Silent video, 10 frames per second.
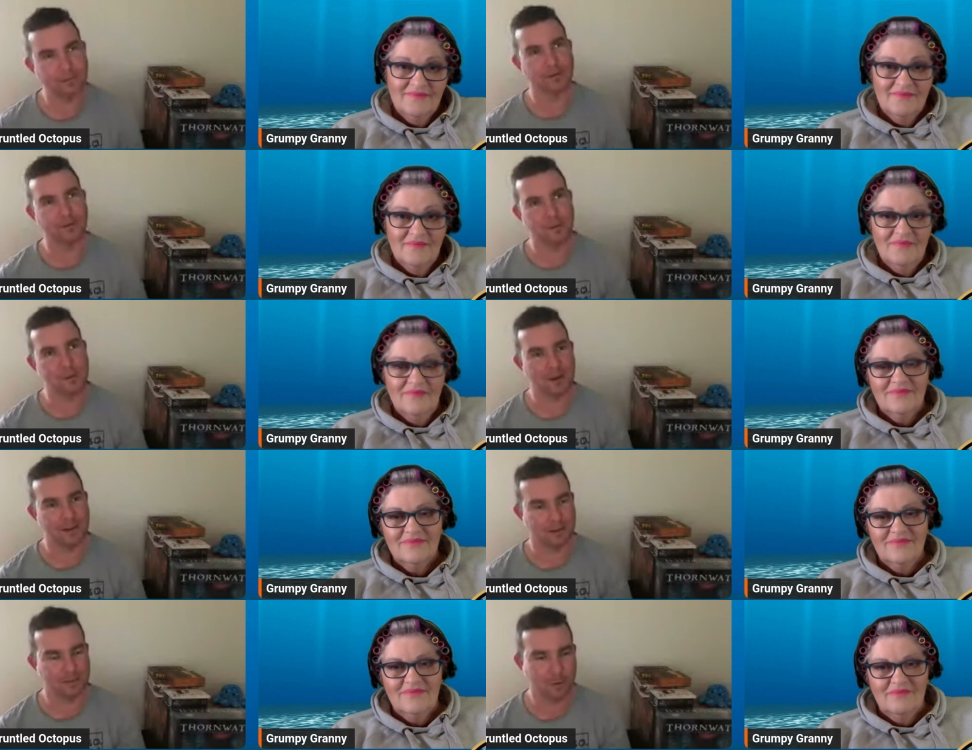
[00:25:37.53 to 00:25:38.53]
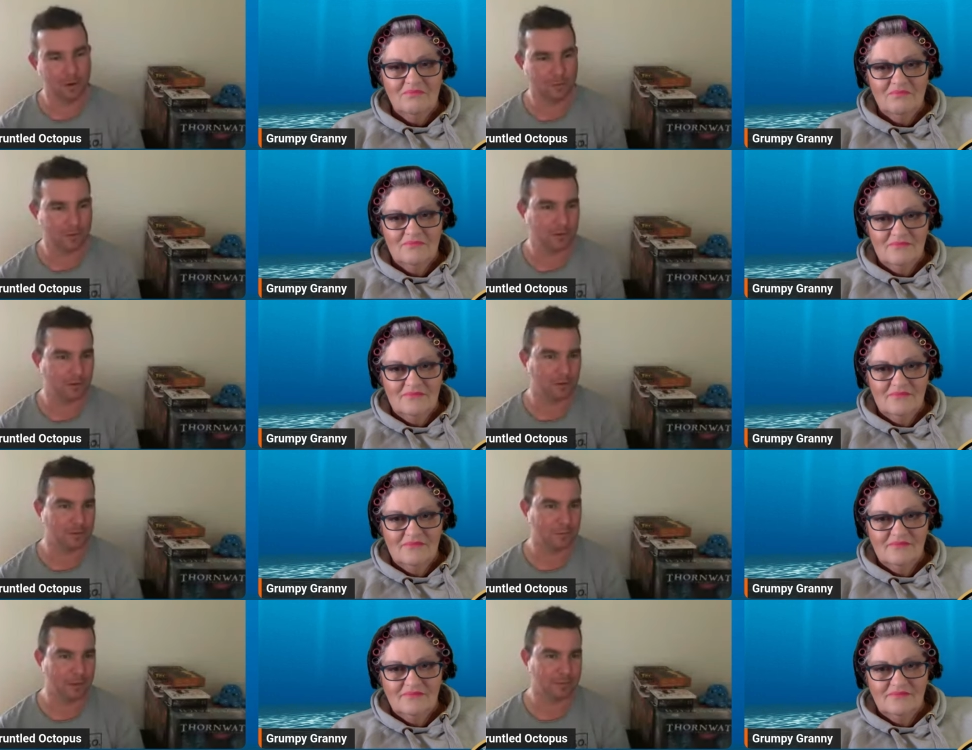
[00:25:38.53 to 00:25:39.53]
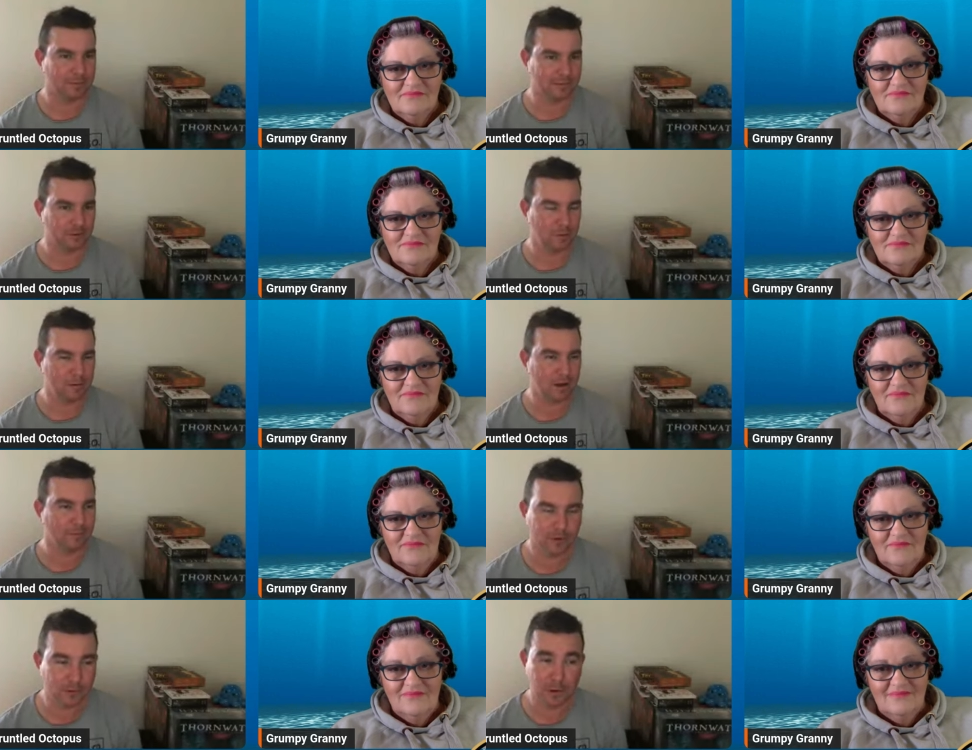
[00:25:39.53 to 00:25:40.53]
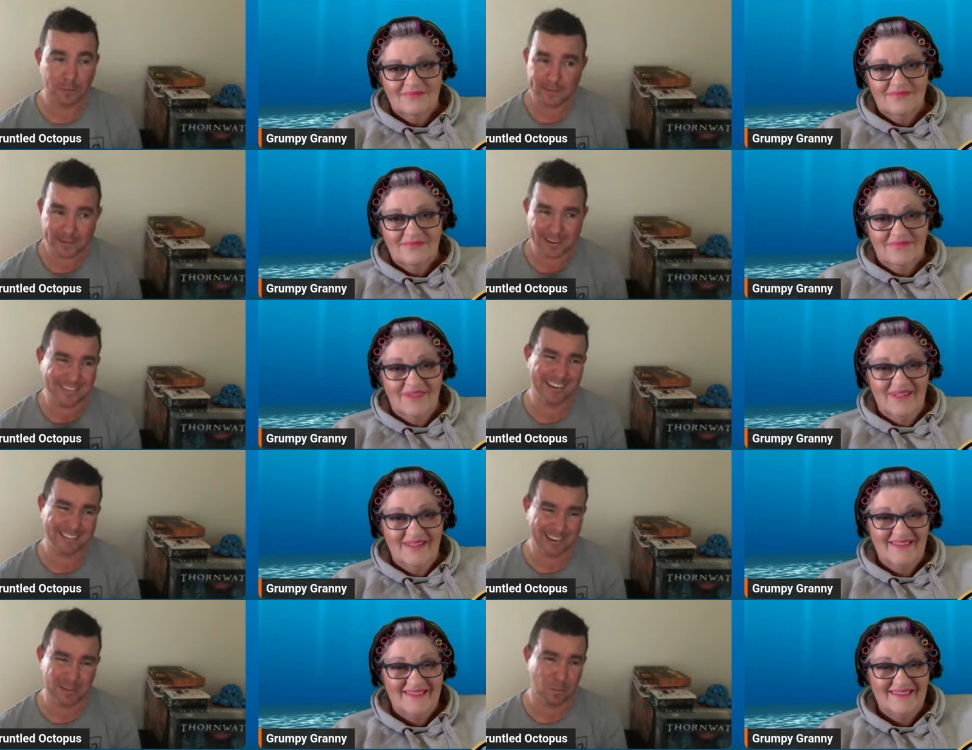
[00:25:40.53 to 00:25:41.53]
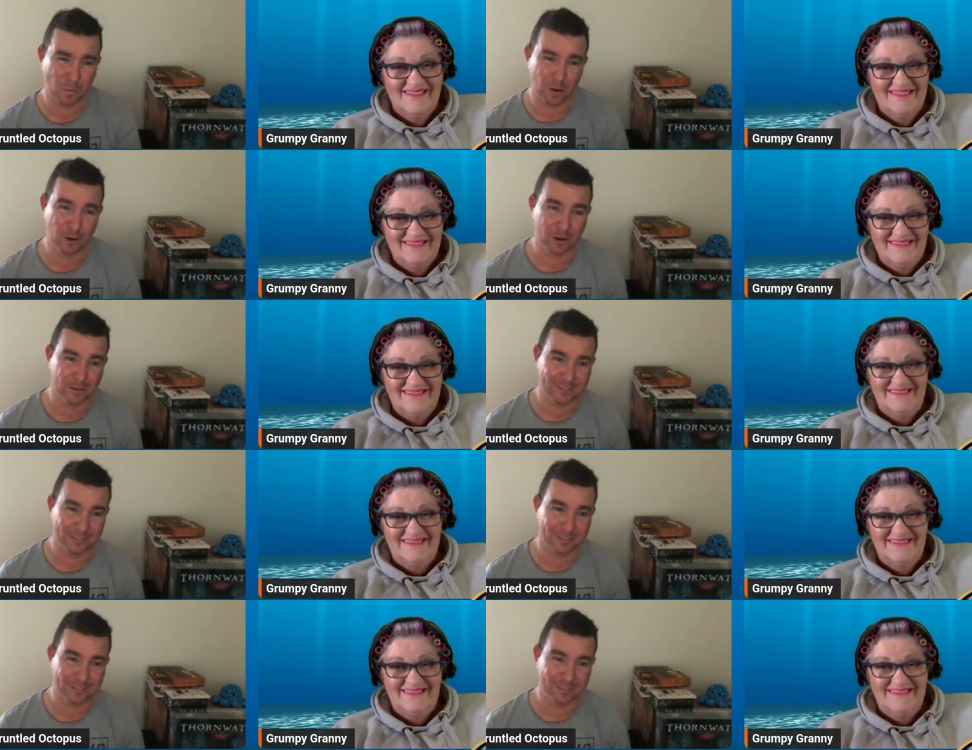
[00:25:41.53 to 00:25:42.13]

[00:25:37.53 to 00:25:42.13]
Speaker 1: what were we paying like 40 dollars a month for StreamYard for a service that doesn't actually even work.